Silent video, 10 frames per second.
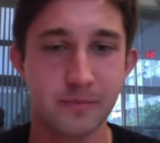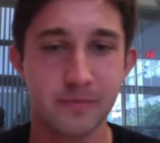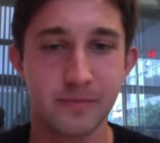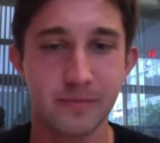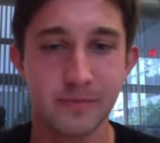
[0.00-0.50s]

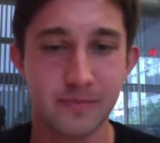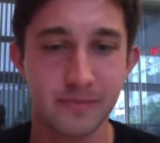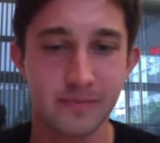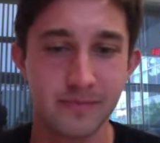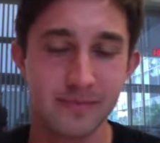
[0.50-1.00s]

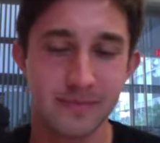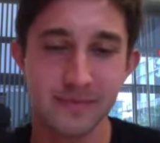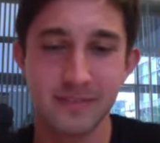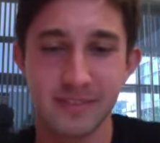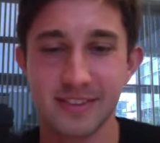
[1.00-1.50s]

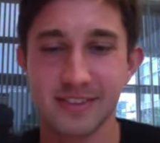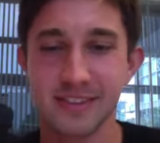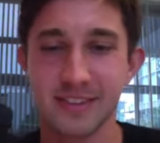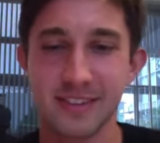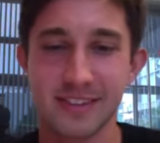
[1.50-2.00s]

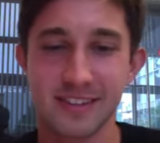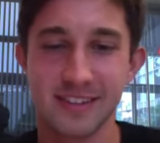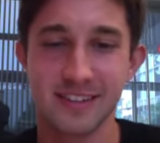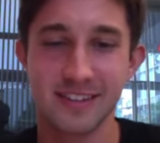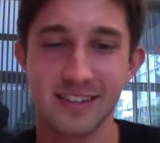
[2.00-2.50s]

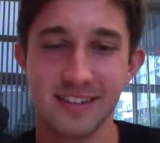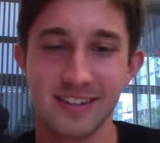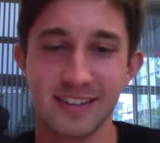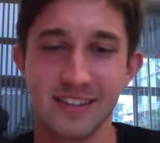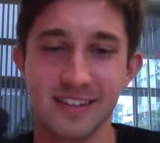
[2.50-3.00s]

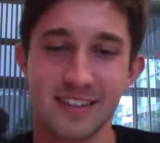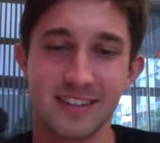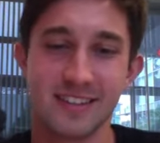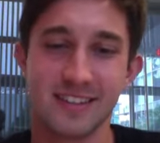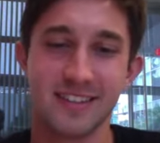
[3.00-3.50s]

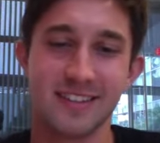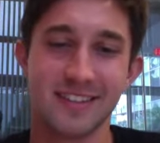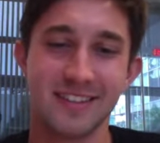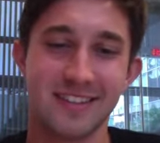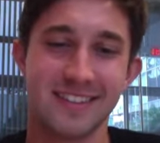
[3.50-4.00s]

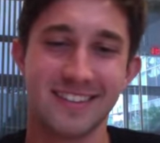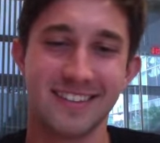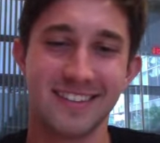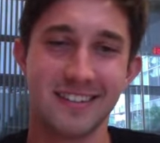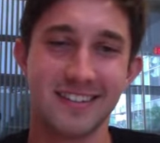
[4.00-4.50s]

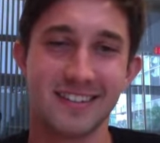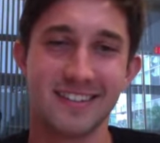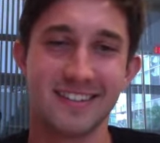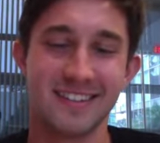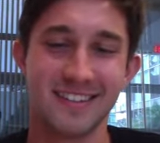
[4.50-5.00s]

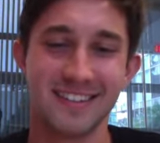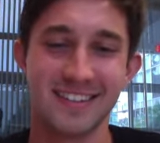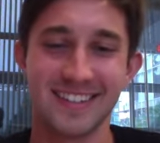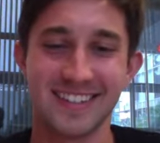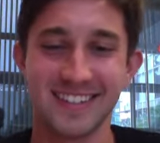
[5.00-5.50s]

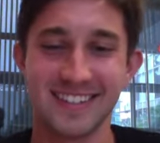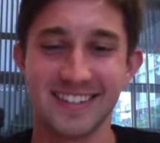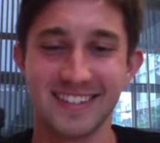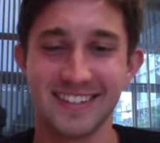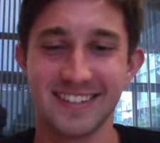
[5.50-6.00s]

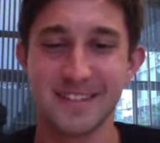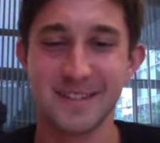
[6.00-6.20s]
(no one is talking)